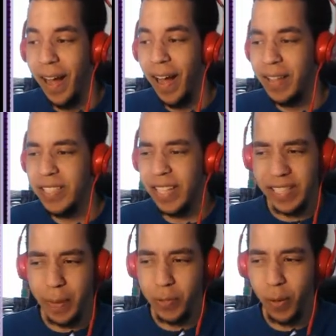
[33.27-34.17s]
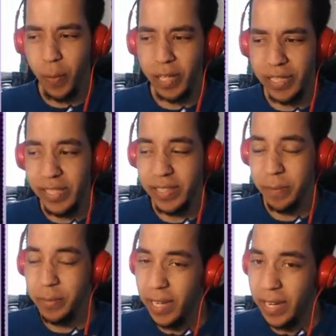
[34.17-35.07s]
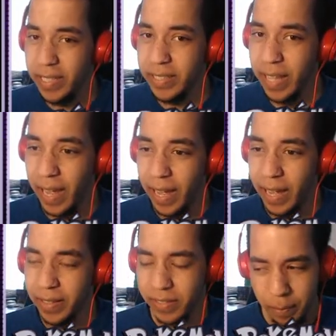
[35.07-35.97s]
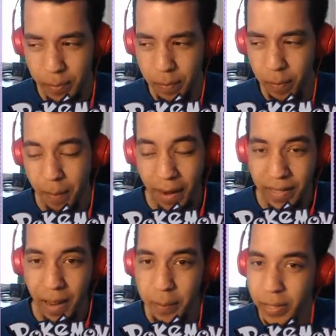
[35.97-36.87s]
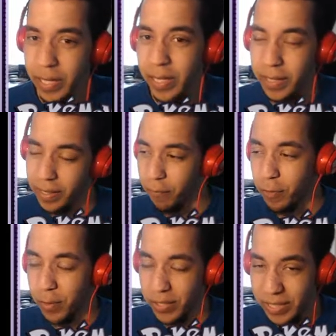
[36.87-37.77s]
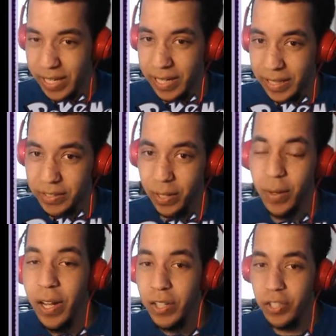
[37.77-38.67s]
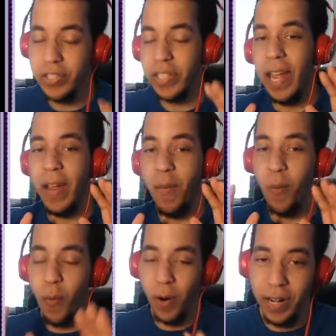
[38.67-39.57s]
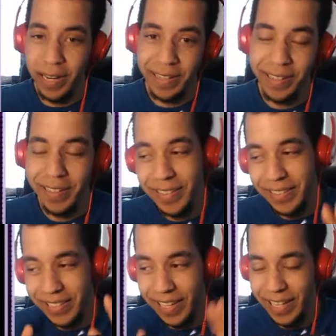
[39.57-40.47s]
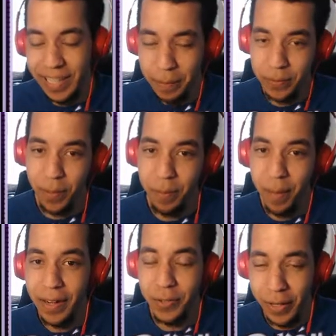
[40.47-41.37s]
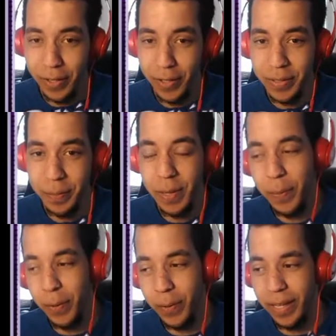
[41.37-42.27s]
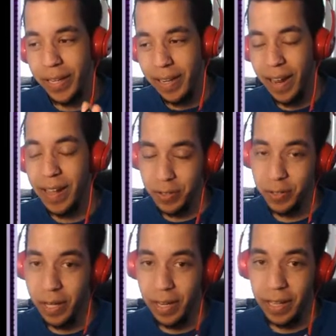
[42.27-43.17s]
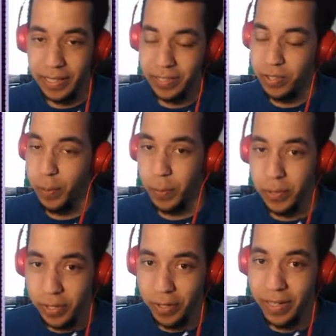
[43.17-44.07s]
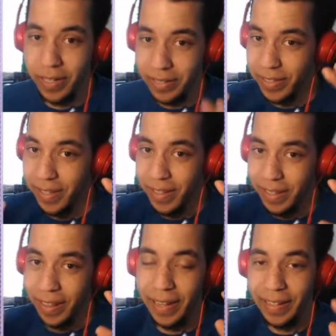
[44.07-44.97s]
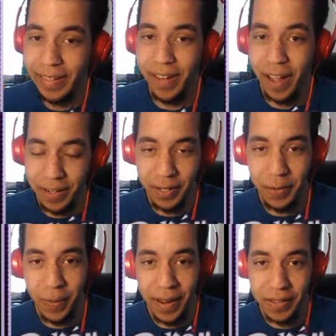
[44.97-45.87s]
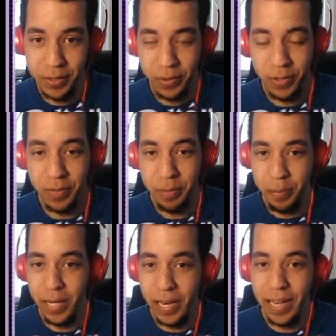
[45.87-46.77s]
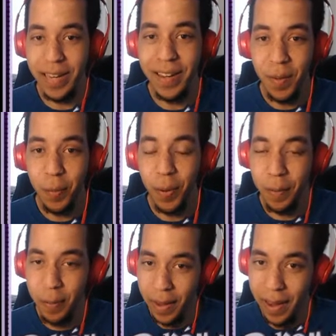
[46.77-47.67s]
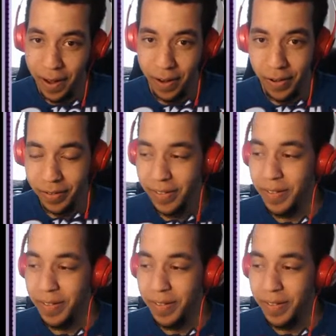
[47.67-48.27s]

Uh, today's episode, we're going to see some things that some people might not be comfortable seeing. So, just a warning: today's episode might trigger some people in a not in like a super serious, like not good way. So just be prepared.